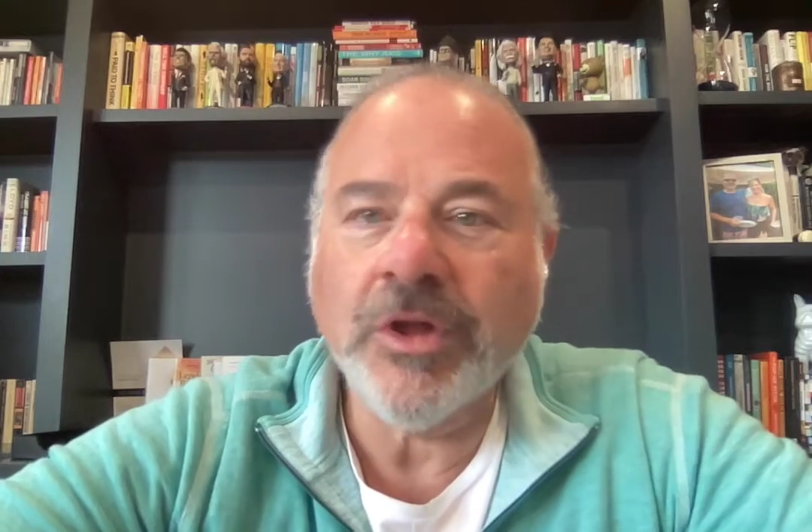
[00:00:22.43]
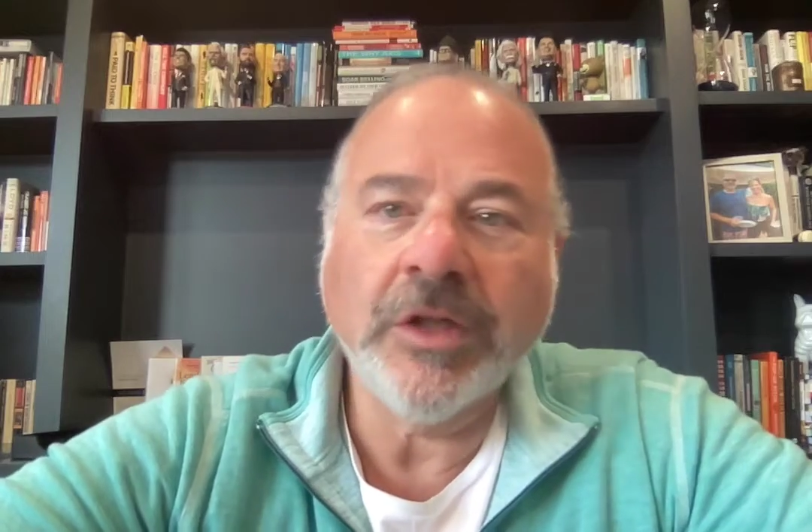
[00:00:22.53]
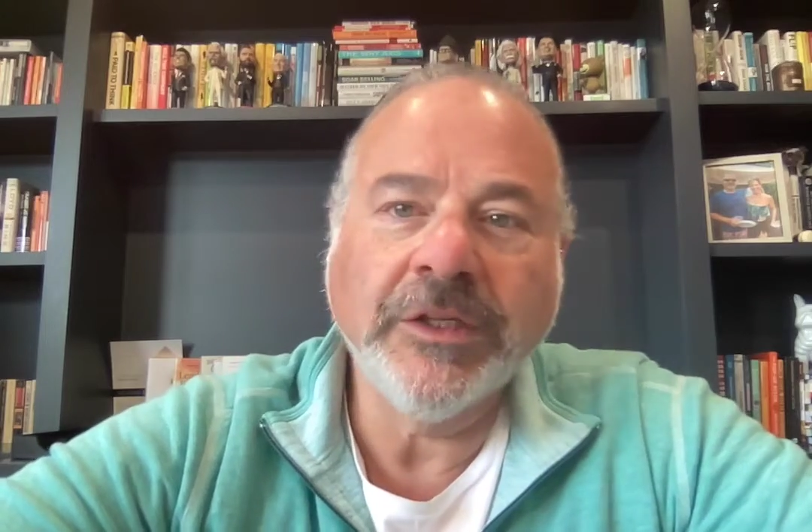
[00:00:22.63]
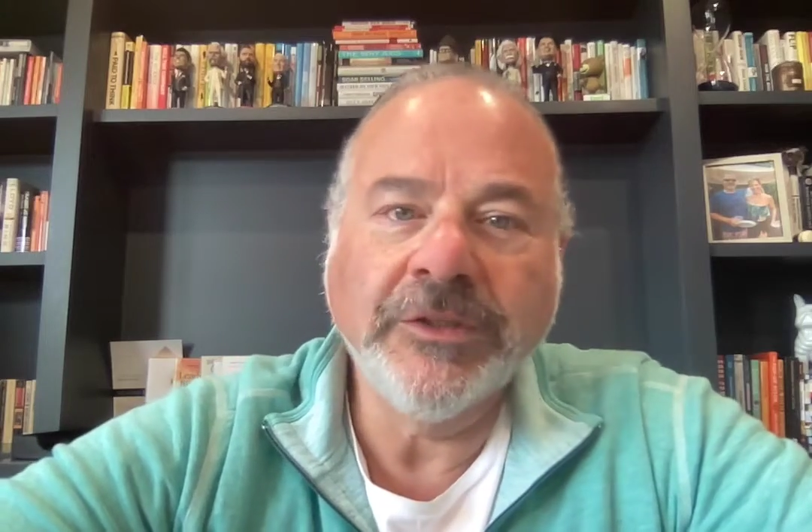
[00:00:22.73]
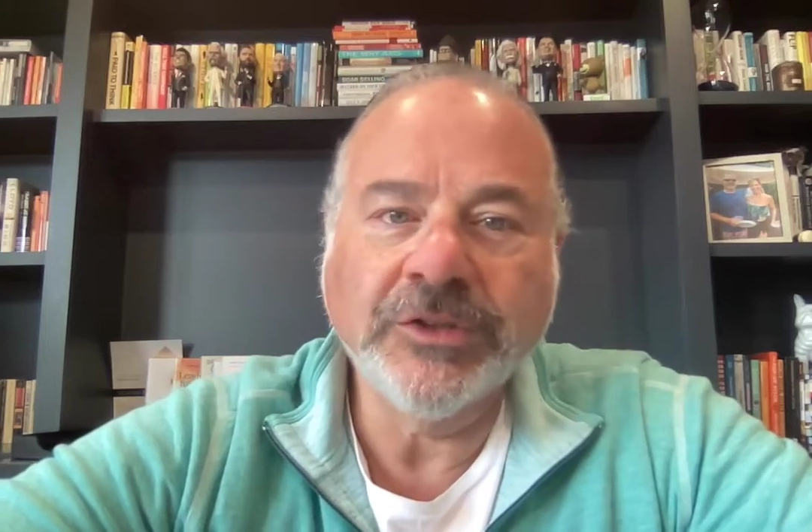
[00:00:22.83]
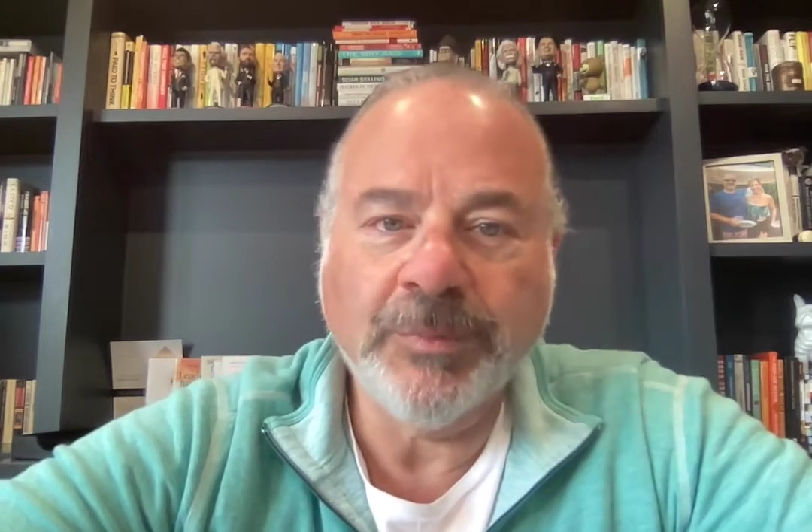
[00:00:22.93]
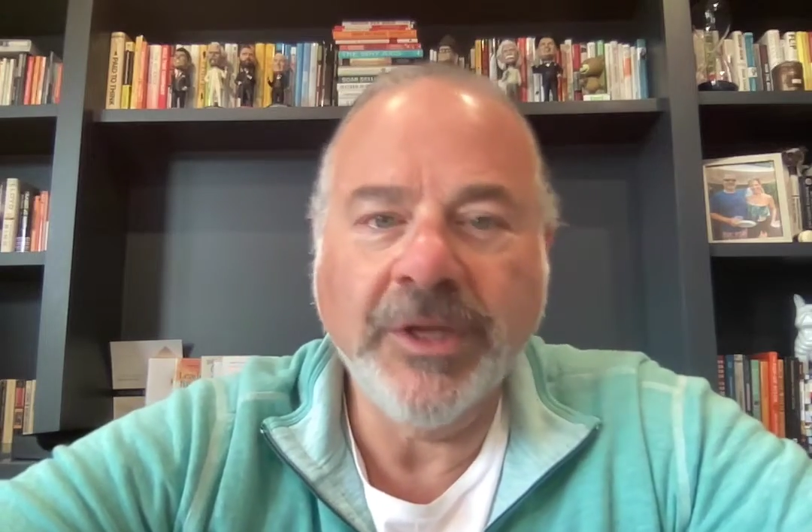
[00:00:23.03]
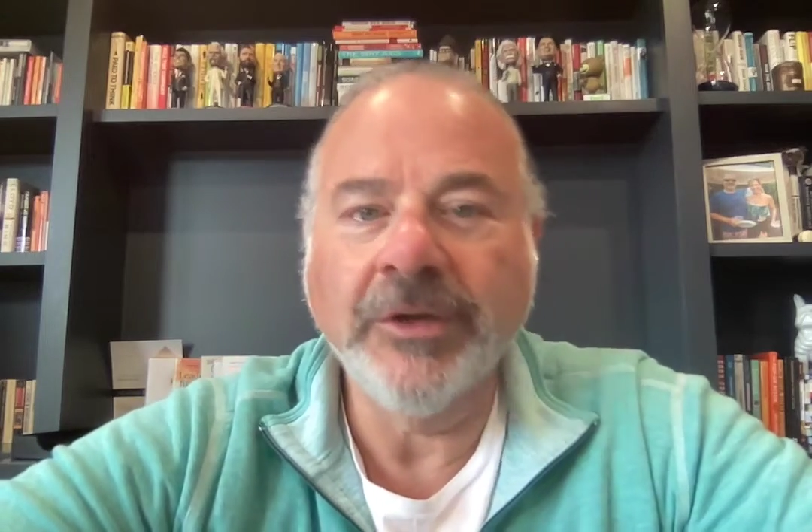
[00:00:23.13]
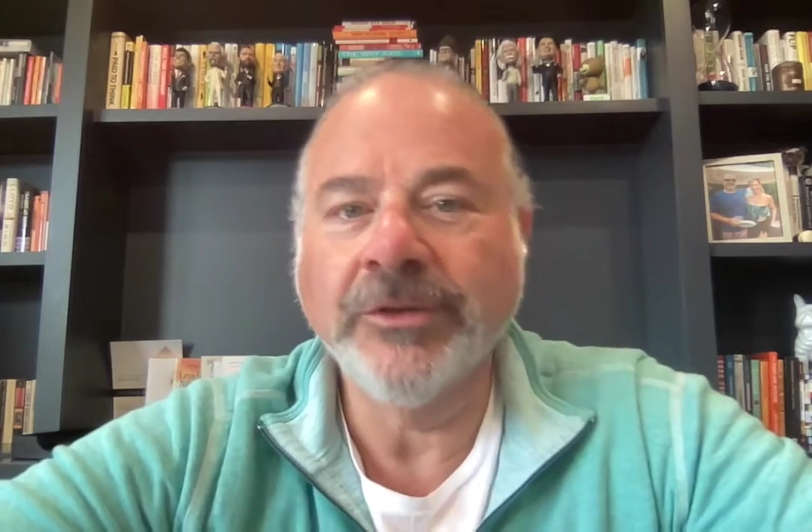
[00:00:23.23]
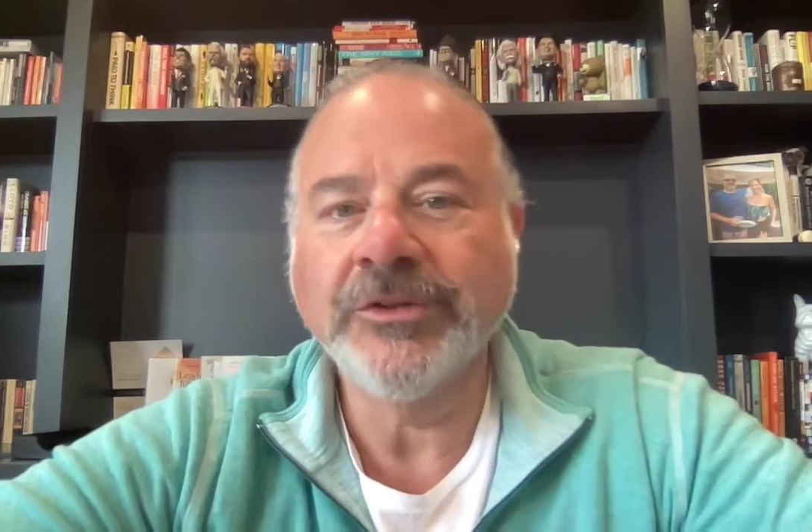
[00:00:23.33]
thought leaders,
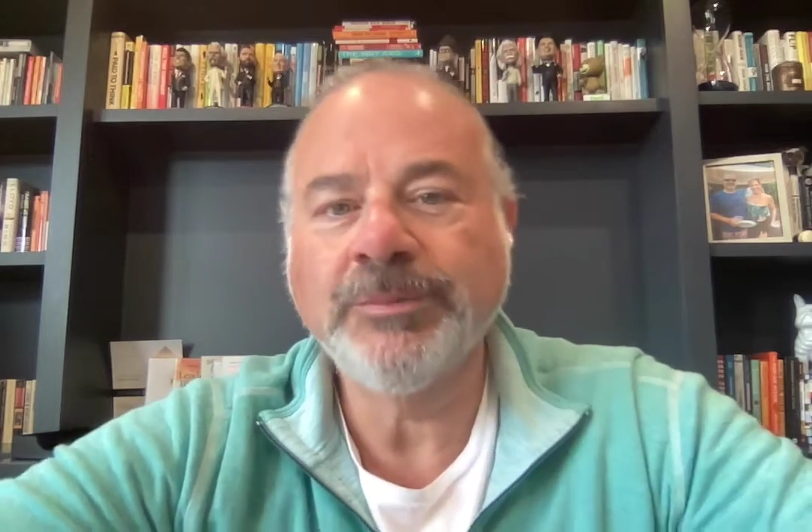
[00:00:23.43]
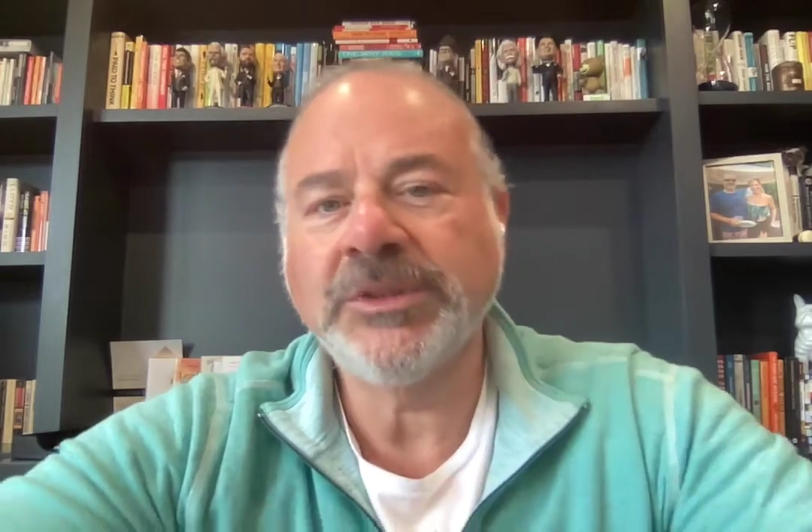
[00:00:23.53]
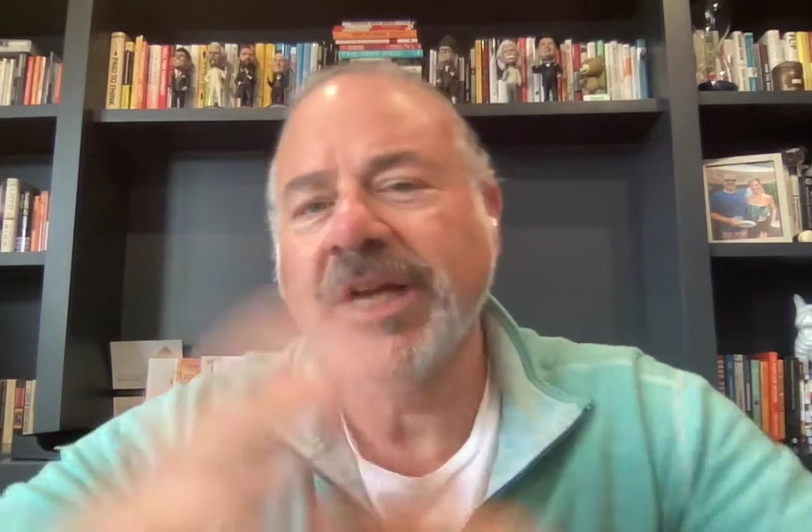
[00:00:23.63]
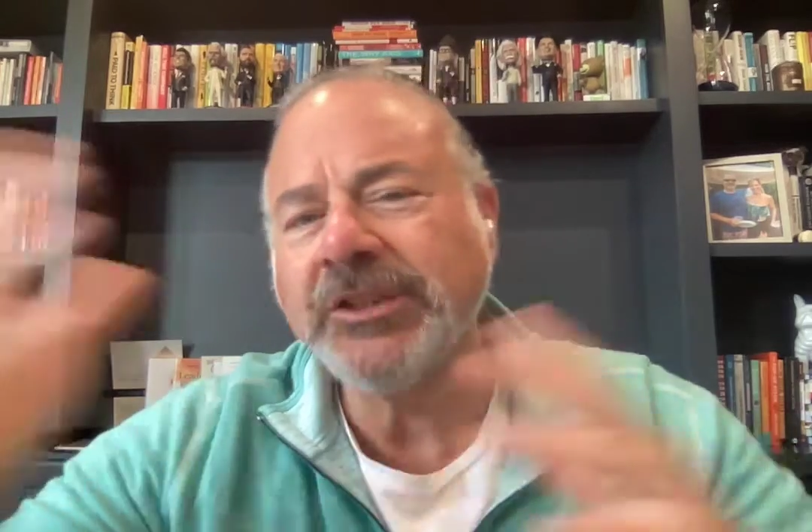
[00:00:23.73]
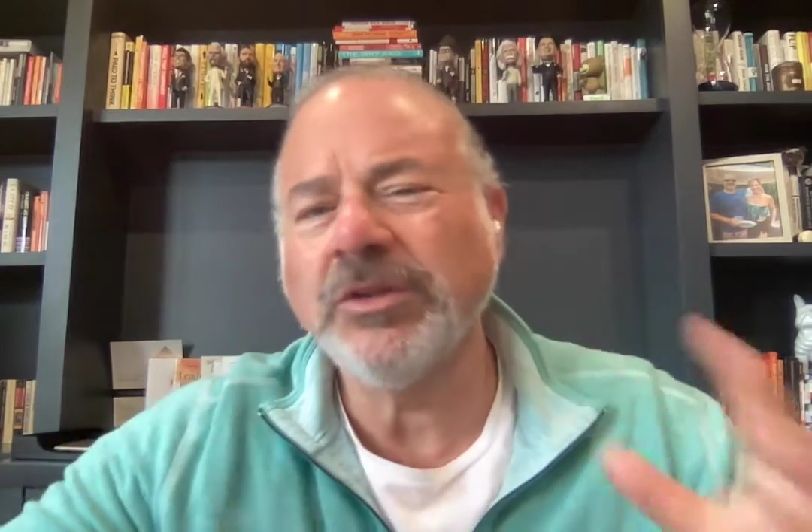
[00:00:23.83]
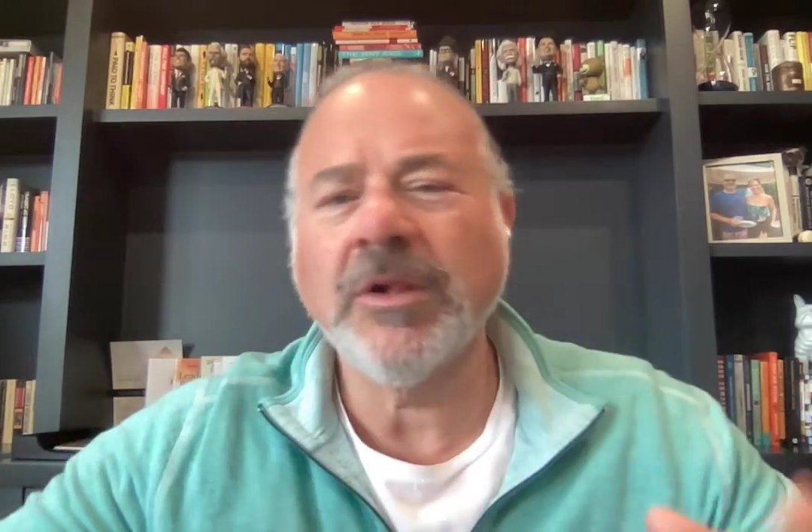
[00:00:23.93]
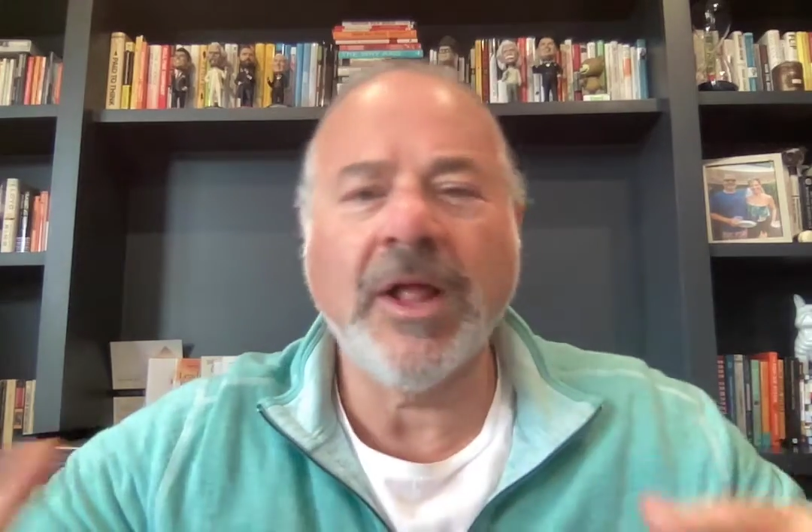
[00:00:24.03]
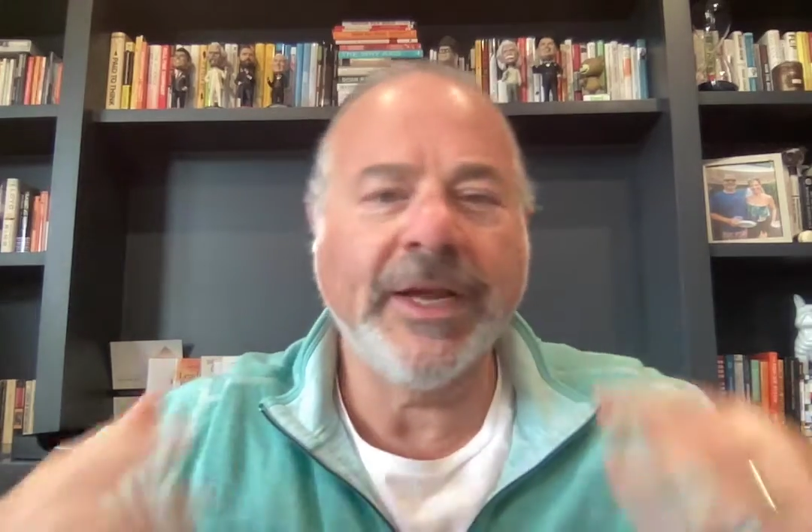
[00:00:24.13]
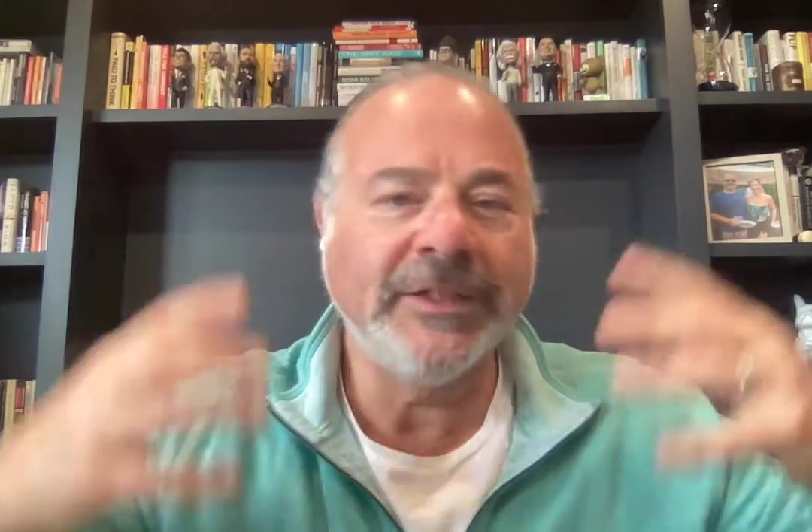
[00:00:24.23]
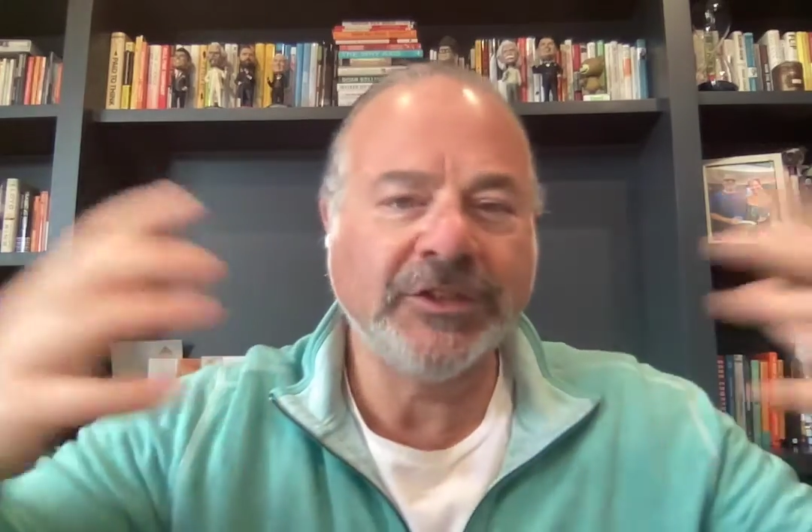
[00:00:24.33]
speakers, potential
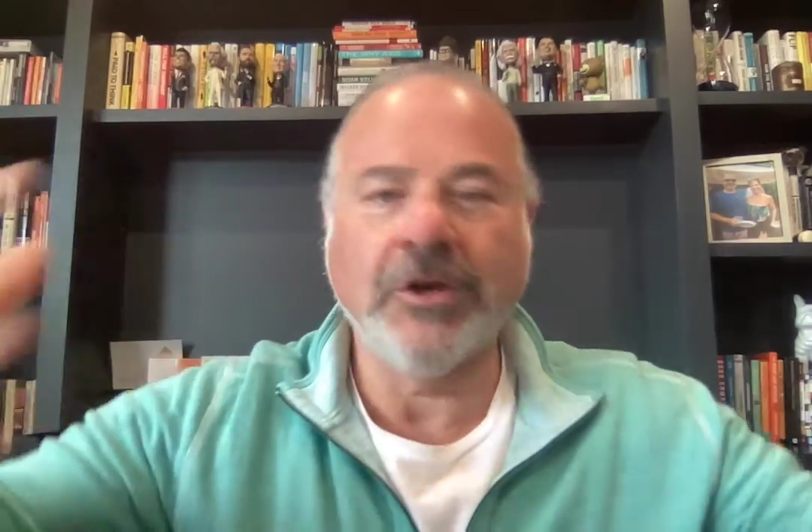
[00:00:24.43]
clients,